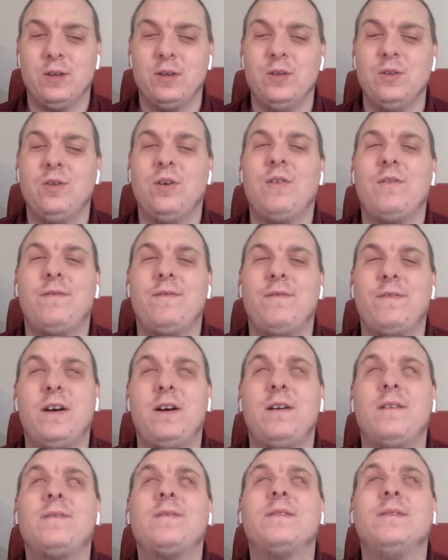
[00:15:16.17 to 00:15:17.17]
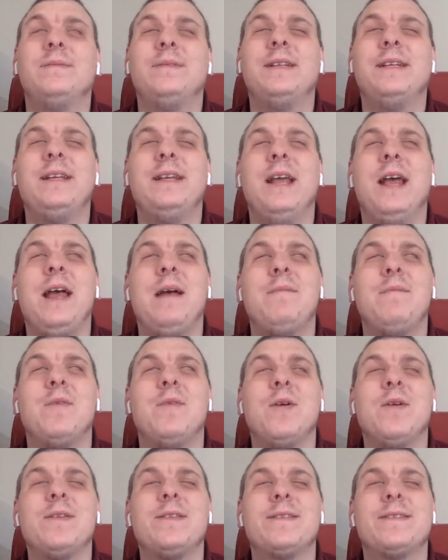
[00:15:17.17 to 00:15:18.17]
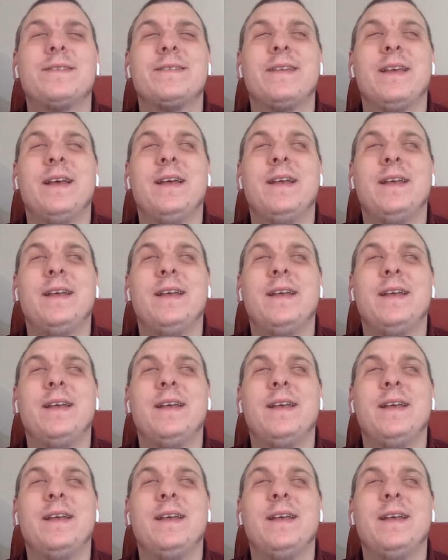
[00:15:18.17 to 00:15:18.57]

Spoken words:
not far from the Emirates.